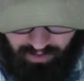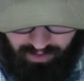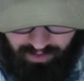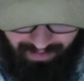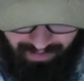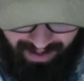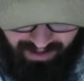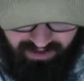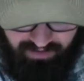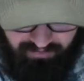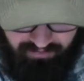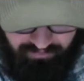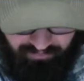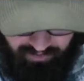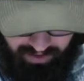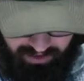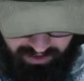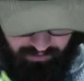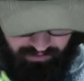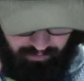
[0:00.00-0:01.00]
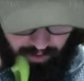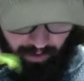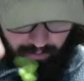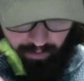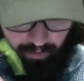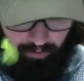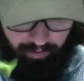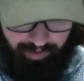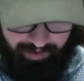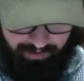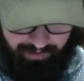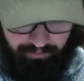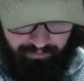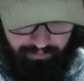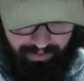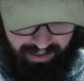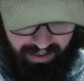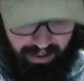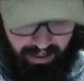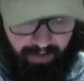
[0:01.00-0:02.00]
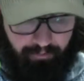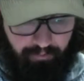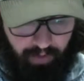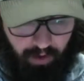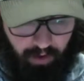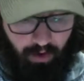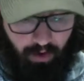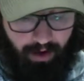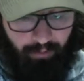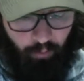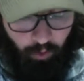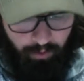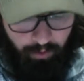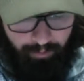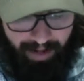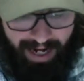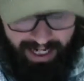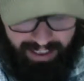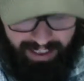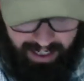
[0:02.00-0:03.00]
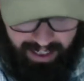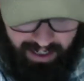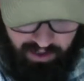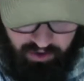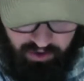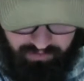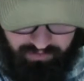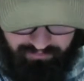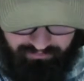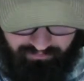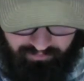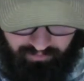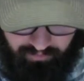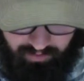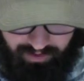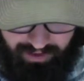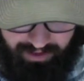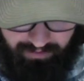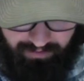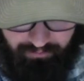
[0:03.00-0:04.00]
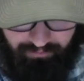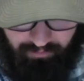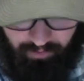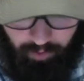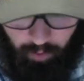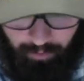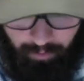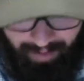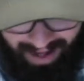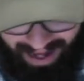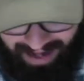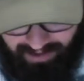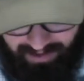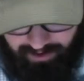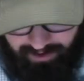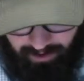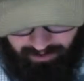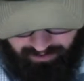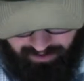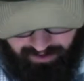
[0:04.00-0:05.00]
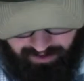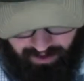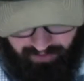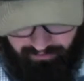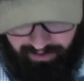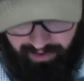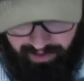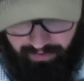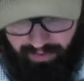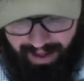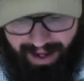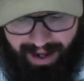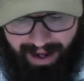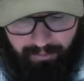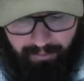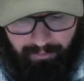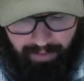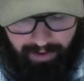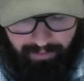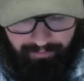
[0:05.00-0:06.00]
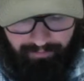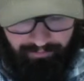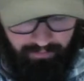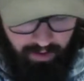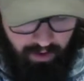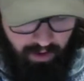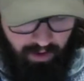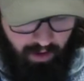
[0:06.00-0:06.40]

that's this will probably pick up a lot more bycatch, get little bass on stuff like that. But